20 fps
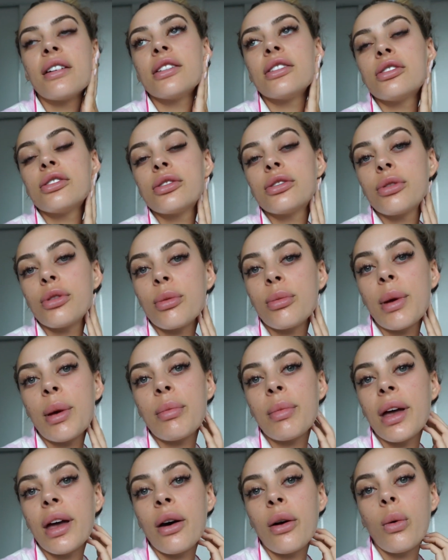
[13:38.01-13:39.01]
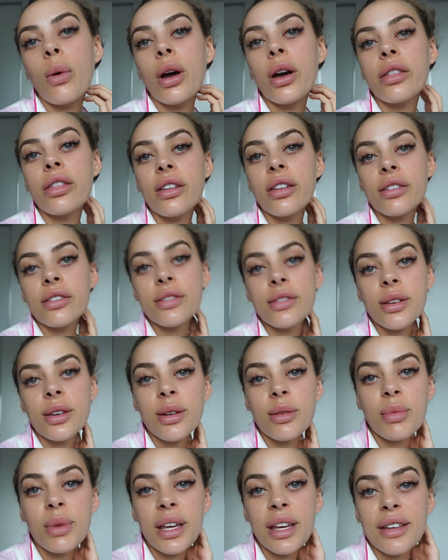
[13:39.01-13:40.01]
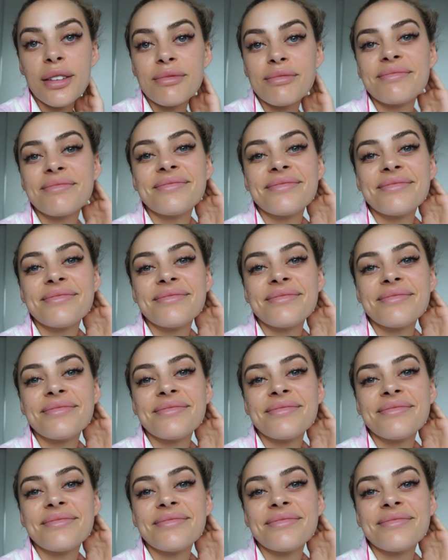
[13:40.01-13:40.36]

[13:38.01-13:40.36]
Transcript: I just remember how worth it's gonna be.